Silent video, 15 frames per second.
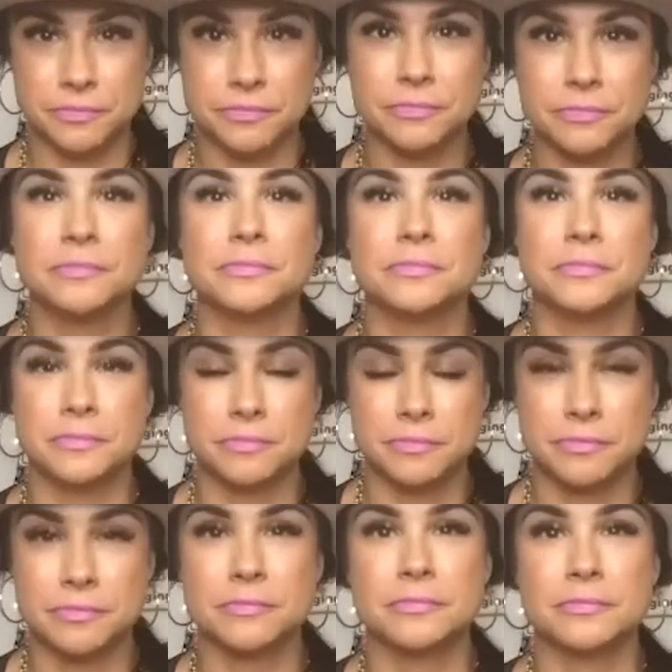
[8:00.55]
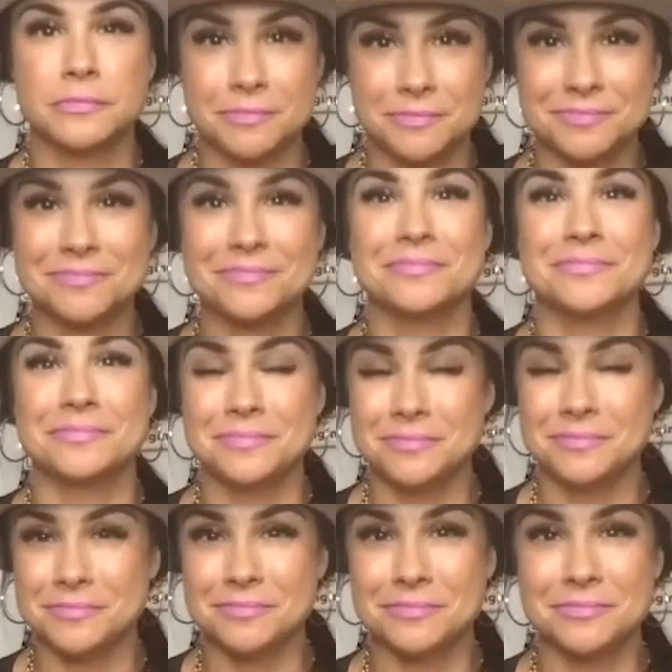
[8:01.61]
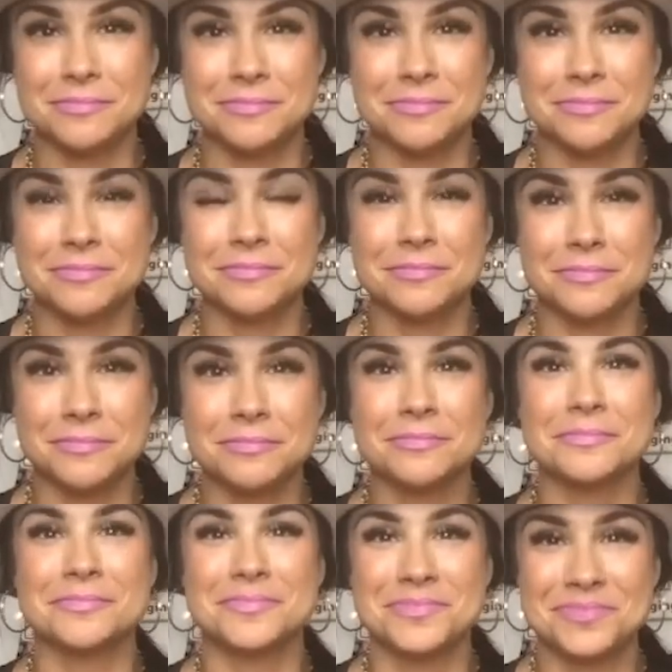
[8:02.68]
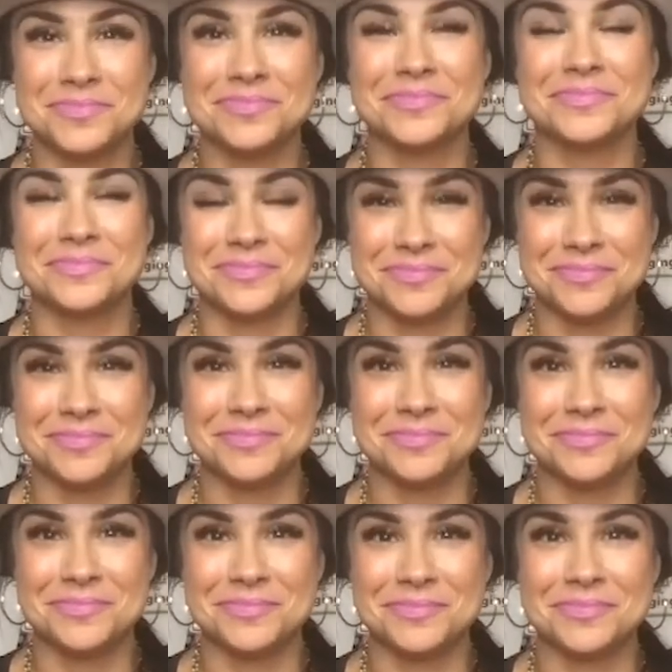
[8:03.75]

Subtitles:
(not speaking)